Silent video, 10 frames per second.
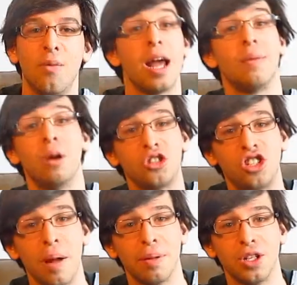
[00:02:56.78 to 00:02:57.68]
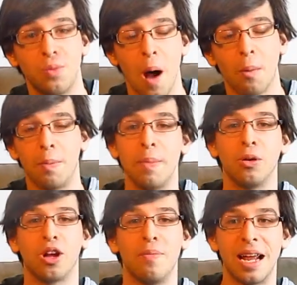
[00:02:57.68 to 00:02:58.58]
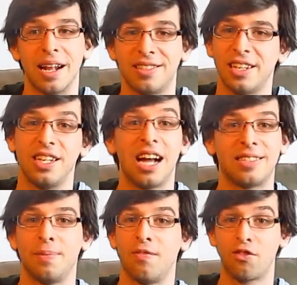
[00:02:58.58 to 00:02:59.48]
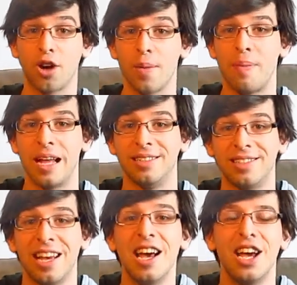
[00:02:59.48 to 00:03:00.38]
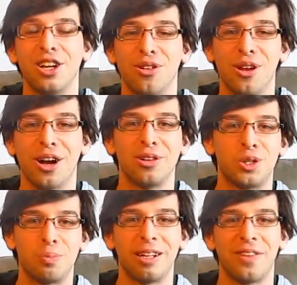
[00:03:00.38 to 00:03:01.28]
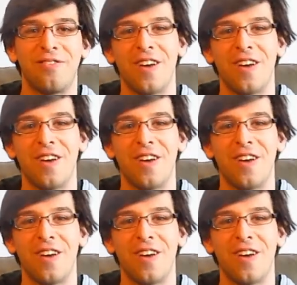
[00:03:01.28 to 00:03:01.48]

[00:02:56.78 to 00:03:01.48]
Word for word: We had a merch table as well where people could meet us and got some free pins, including our Spread the